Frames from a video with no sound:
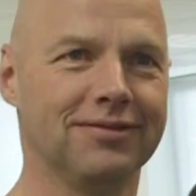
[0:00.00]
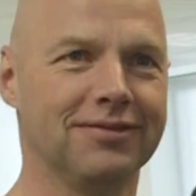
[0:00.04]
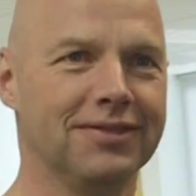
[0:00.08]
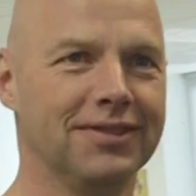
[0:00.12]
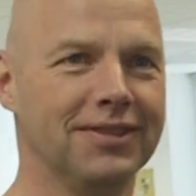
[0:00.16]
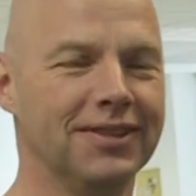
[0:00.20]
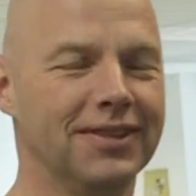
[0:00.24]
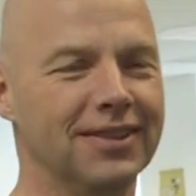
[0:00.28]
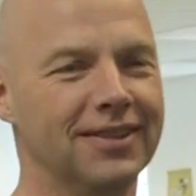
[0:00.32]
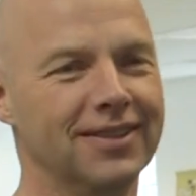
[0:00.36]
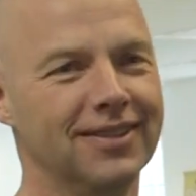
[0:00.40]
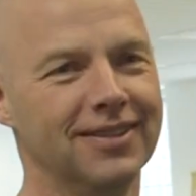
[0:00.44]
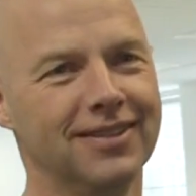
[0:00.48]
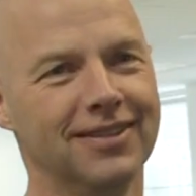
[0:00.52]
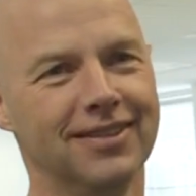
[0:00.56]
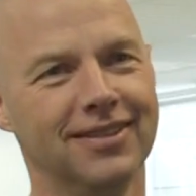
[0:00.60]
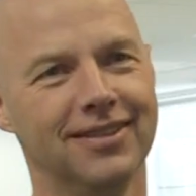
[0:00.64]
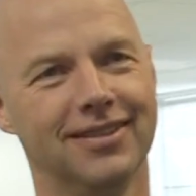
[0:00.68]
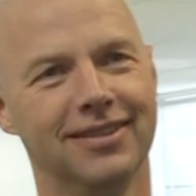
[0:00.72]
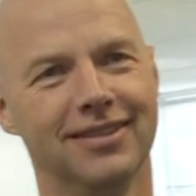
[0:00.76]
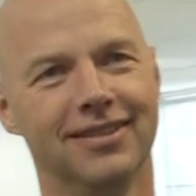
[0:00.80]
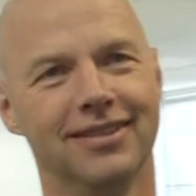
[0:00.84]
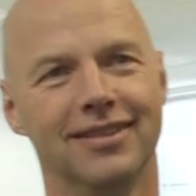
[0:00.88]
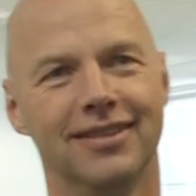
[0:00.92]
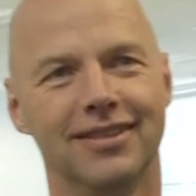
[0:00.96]
What is one
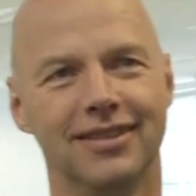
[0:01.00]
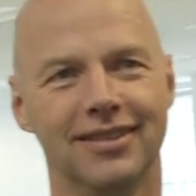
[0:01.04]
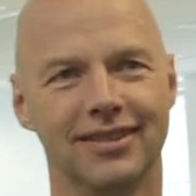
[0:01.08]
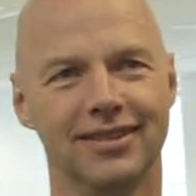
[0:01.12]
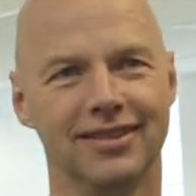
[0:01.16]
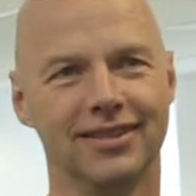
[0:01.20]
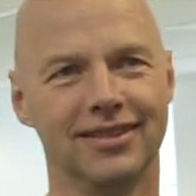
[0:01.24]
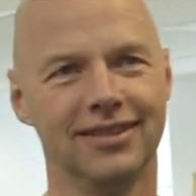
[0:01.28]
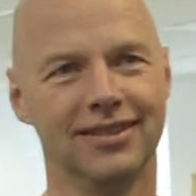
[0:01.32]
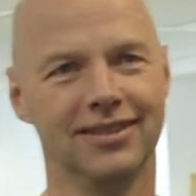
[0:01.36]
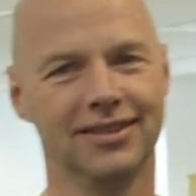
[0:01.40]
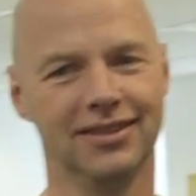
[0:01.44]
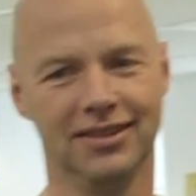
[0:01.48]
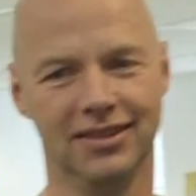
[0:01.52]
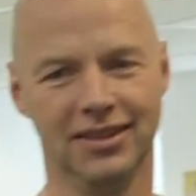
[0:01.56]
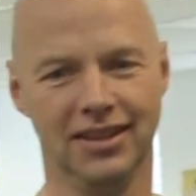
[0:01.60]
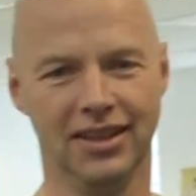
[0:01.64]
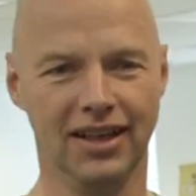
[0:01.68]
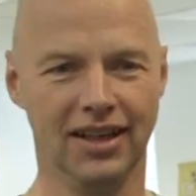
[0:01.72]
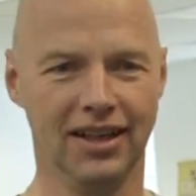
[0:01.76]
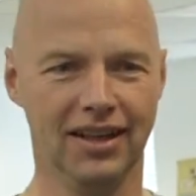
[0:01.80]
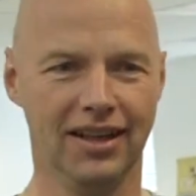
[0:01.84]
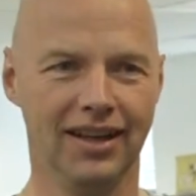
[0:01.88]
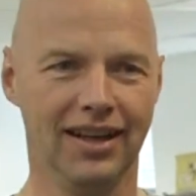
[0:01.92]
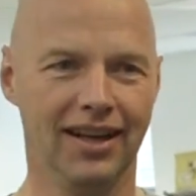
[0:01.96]
thing that scares you?
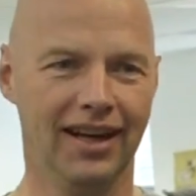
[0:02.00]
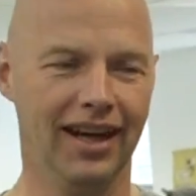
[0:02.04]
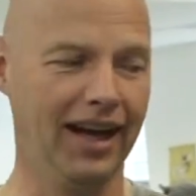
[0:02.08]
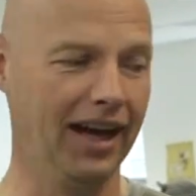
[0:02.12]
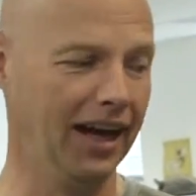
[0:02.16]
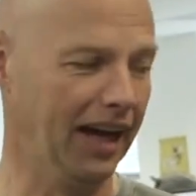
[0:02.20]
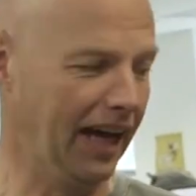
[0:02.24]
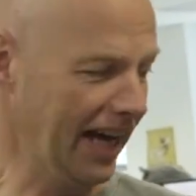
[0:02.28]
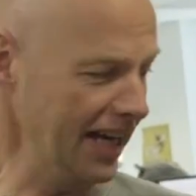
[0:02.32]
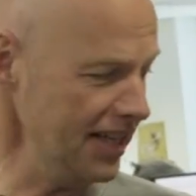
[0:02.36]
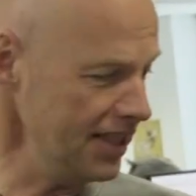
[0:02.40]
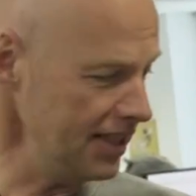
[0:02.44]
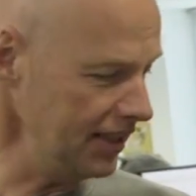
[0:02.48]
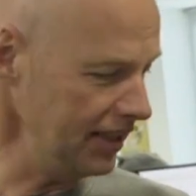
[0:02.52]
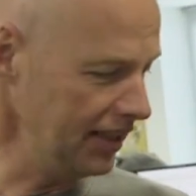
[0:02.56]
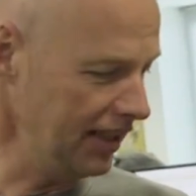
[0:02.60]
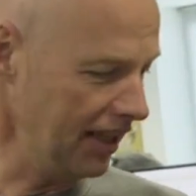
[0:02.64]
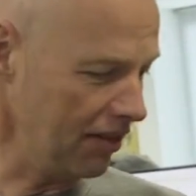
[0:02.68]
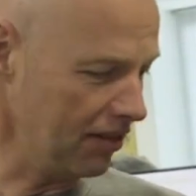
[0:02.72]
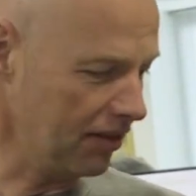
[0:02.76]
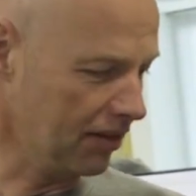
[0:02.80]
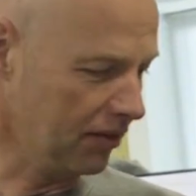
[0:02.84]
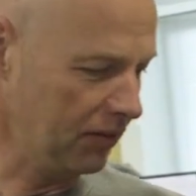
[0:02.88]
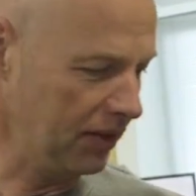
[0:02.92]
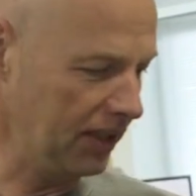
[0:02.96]
Uh, actually,
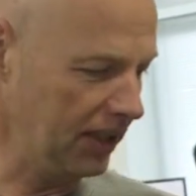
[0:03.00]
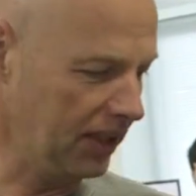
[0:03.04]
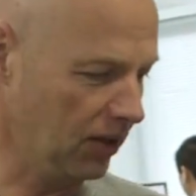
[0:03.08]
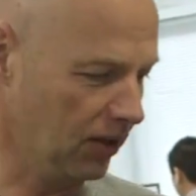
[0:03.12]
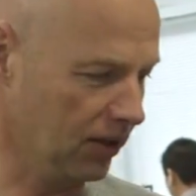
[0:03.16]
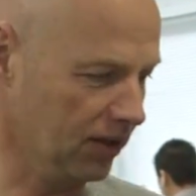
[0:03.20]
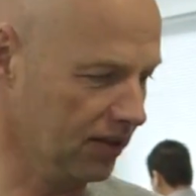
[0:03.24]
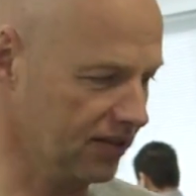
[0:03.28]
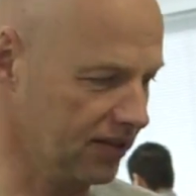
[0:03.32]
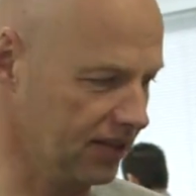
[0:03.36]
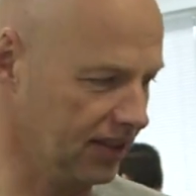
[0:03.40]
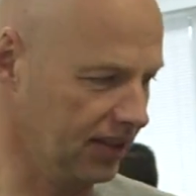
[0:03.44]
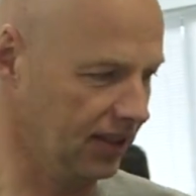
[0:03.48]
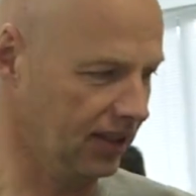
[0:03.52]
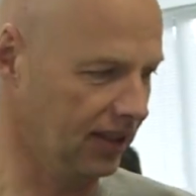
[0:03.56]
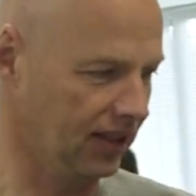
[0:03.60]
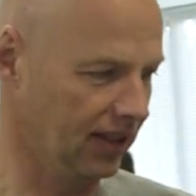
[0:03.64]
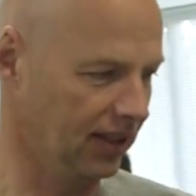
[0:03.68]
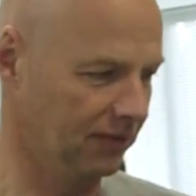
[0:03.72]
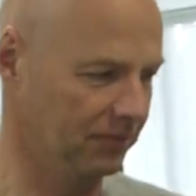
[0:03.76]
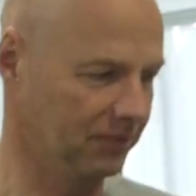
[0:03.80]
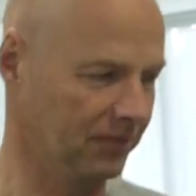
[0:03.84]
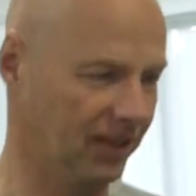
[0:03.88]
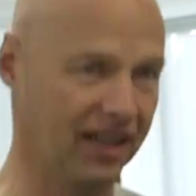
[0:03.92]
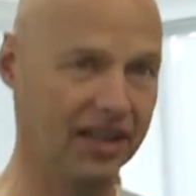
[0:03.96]
nothing really, honestly.
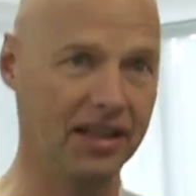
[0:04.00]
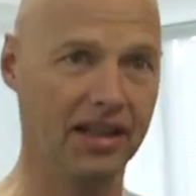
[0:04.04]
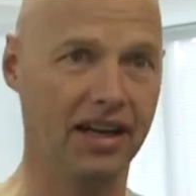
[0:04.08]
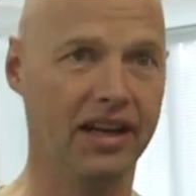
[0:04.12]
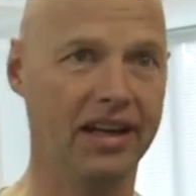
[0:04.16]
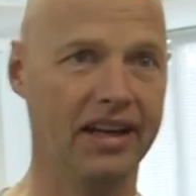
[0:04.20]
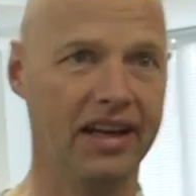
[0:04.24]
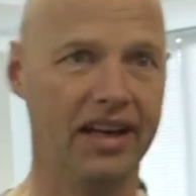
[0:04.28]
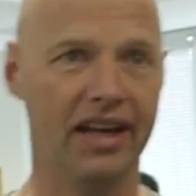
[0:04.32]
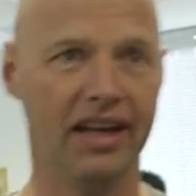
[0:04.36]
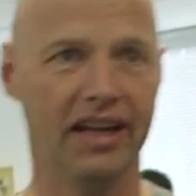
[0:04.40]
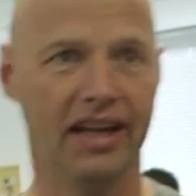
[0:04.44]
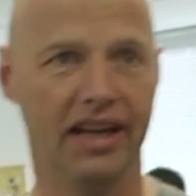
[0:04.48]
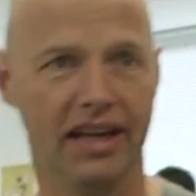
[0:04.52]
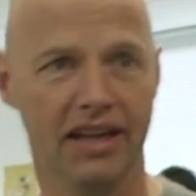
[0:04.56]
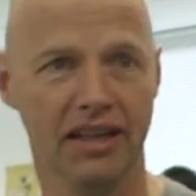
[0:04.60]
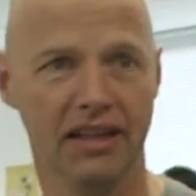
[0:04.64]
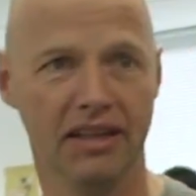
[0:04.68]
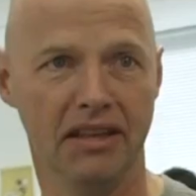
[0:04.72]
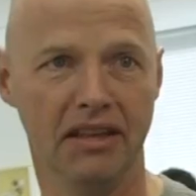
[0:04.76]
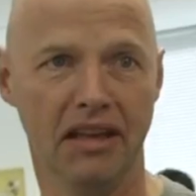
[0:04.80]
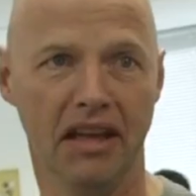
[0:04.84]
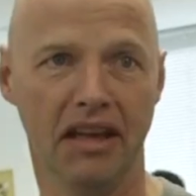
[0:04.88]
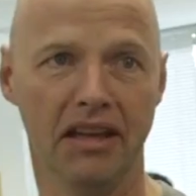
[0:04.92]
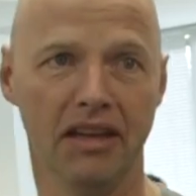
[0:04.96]
Um, I, I,
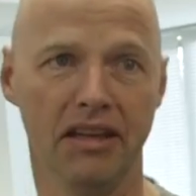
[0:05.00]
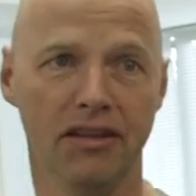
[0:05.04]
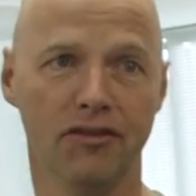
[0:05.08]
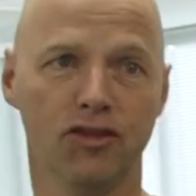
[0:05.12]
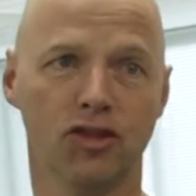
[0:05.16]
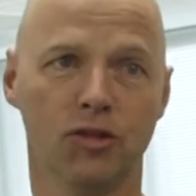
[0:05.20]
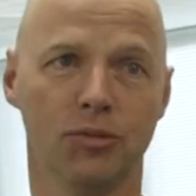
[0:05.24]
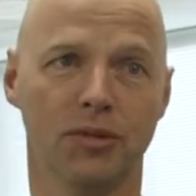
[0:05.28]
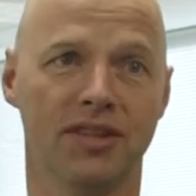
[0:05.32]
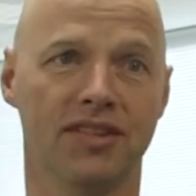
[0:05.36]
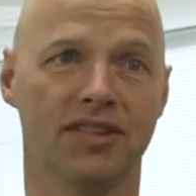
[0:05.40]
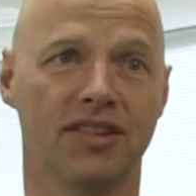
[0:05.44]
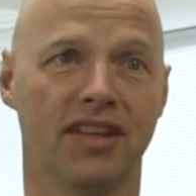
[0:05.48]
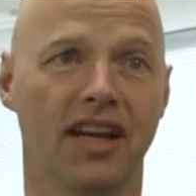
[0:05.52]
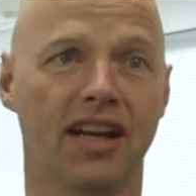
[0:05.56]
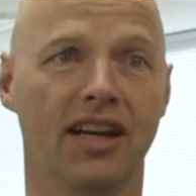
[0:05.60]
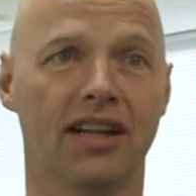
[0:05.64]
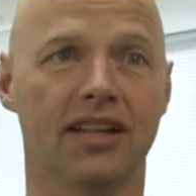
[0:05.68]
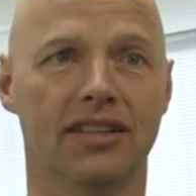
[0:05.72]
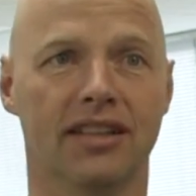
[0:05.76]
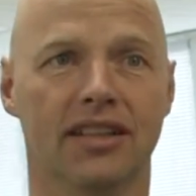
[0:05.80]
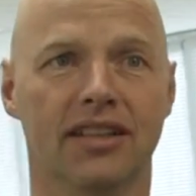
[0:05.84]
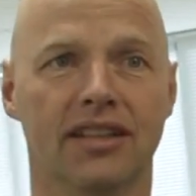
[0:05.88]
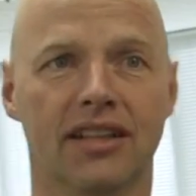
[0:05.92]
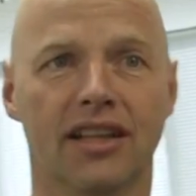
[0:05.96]
I, live to be
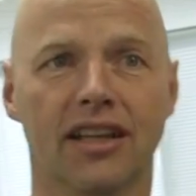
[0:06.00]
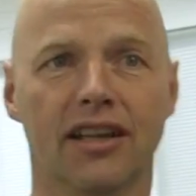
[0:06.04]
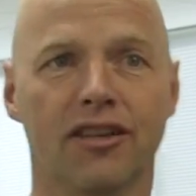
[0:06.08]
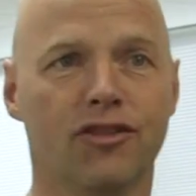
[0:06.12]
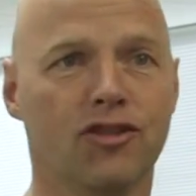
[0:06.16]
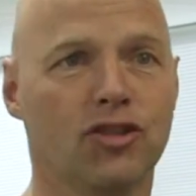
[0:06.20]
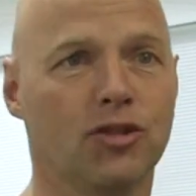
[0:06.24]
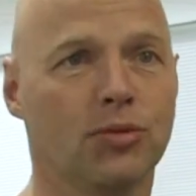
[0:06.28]
scared and love